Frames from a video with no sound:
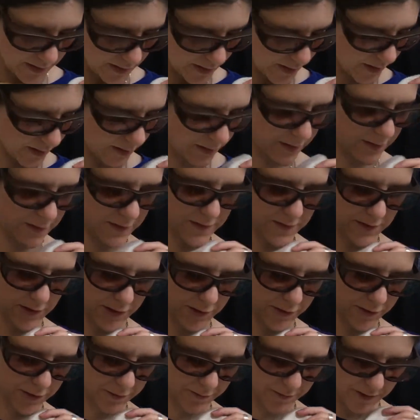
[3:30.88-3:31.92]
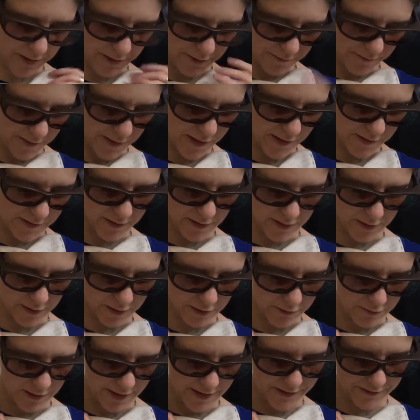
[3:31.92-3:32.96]
because all 3 of these are
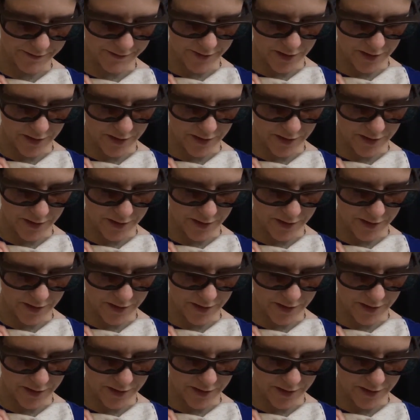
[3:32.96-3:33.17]
quite